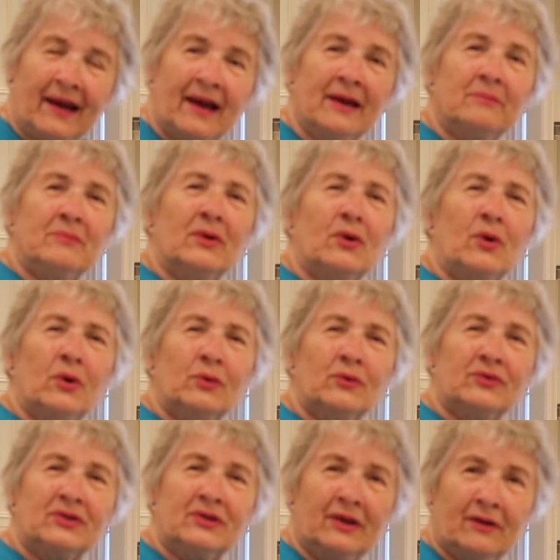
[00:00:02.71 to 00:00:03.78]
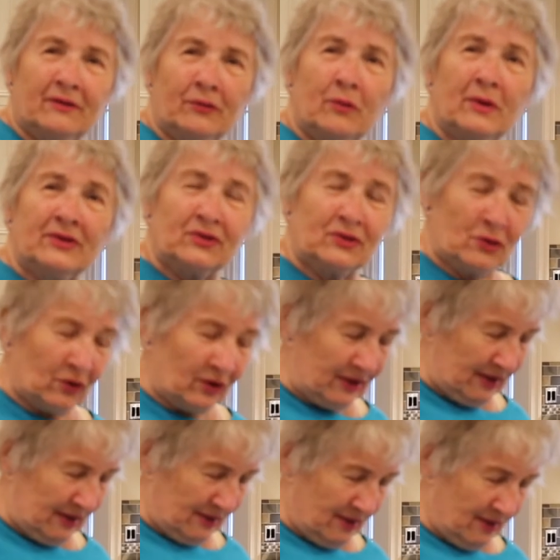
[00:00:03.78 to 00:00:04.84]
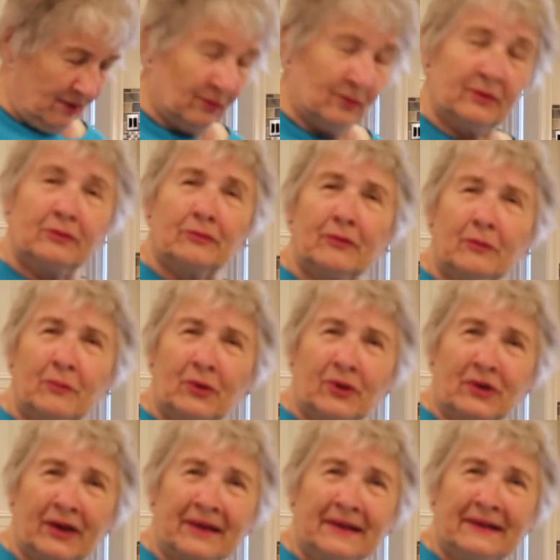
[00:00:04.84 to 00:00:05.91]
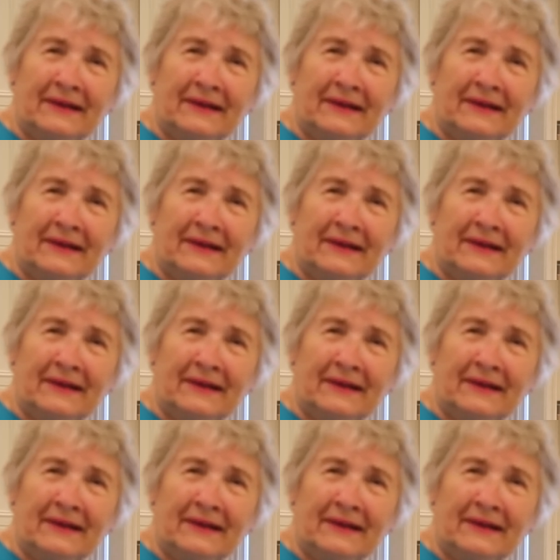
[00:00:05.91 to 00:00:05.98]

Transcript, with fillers: I'm the host of What's Cooking with Roberta.